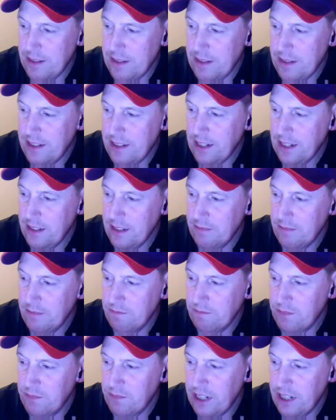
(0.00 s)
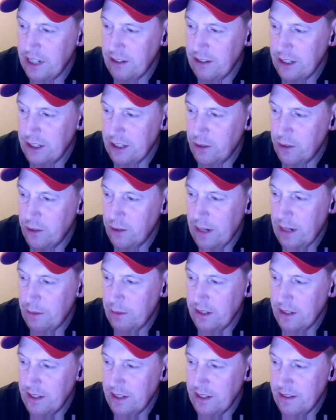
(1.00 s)
still generally go out
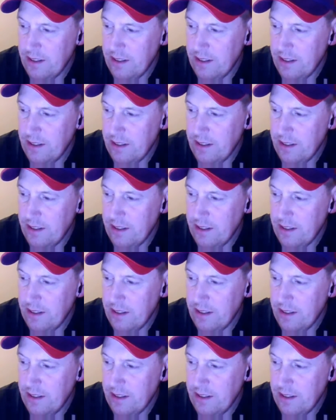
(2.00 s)
on a